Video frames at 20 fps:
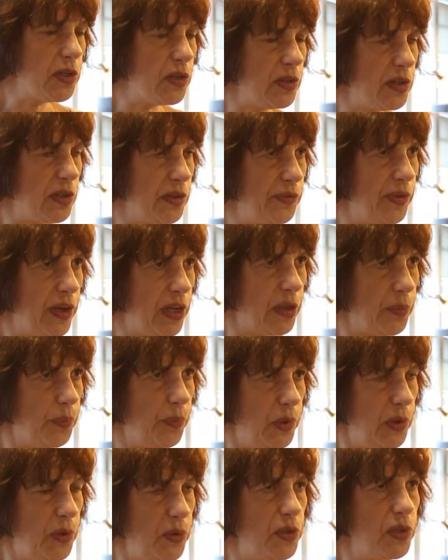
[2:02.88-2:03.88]
to develop
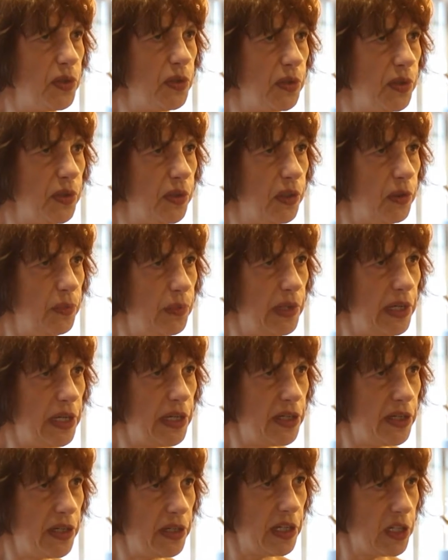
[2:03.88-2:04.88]
new student
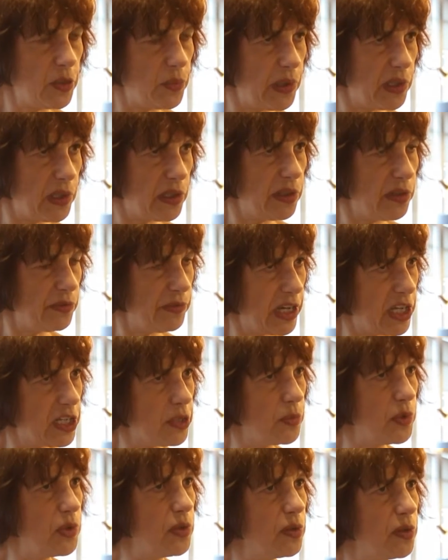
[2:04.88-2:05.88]
accommodation as part of the
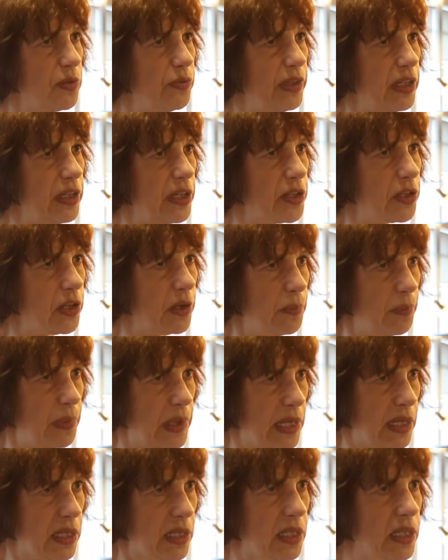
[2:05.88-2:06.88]
Wrexham Student Village
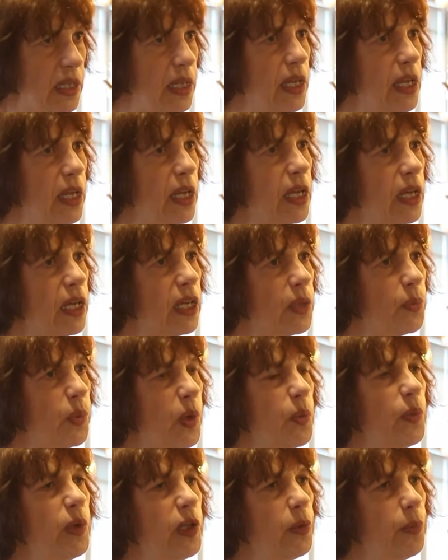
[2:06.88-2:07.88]
complex, and we
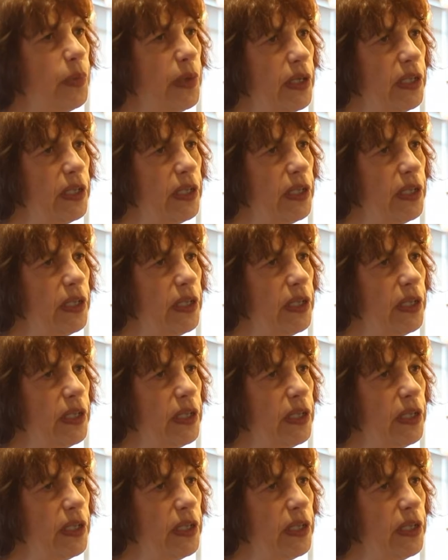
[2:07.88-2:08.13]
will be